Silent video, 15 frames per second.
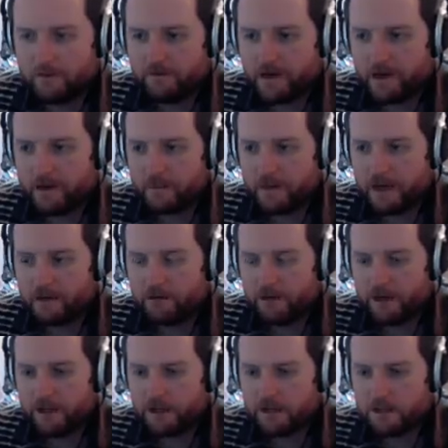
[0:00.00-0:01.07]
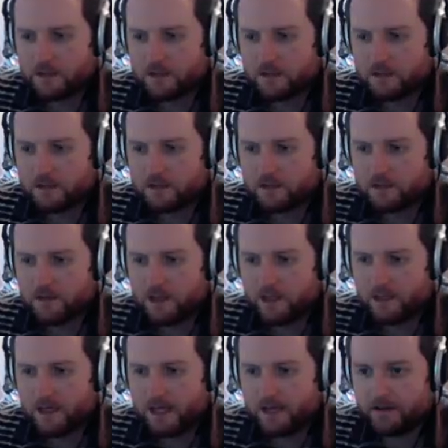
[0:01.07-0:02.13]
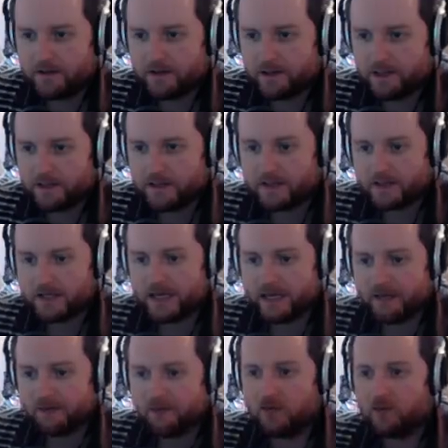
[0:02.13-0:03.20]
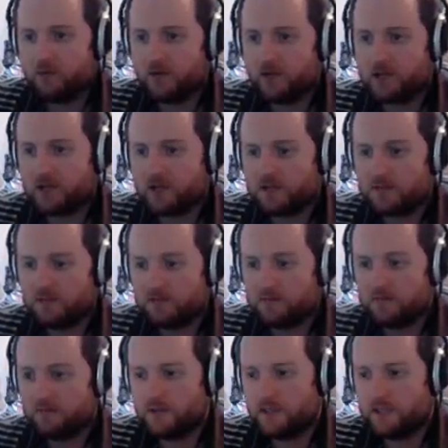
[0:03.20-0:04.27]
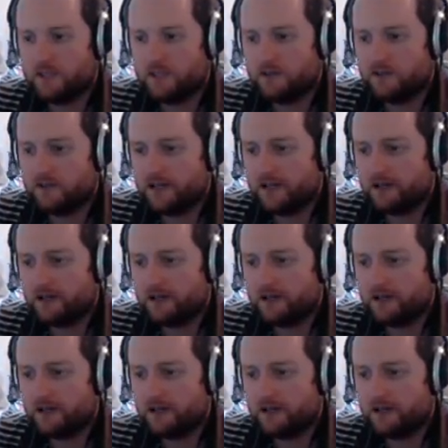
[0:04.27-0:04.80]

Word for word: The fact of the matter is, eating healthily is slightly more work than eating